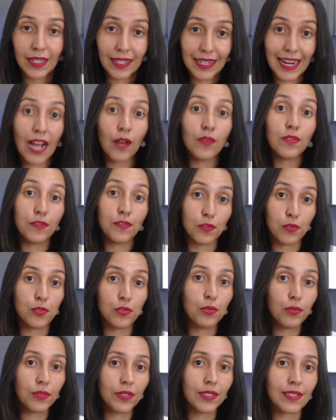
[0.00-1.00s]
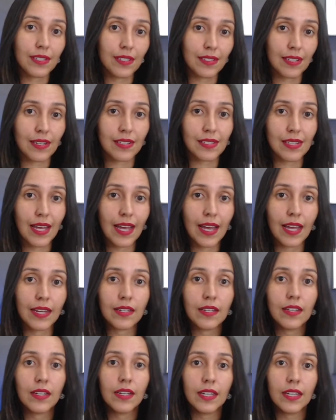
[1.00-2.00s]
Now, if you do this, as I
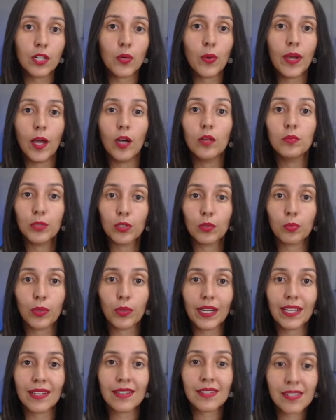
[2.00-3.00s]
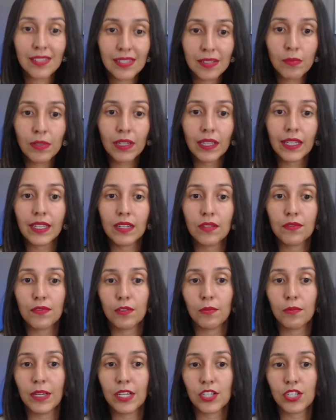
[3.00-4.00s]
said, it'll help your brain assimilate
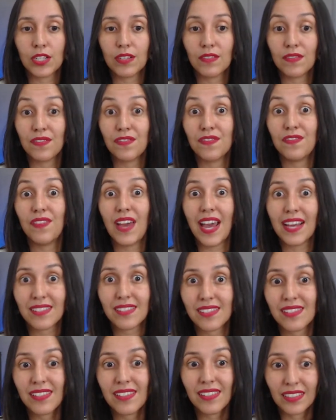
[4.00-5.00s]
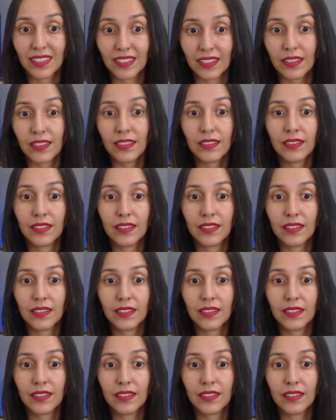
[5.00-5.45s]
information faster.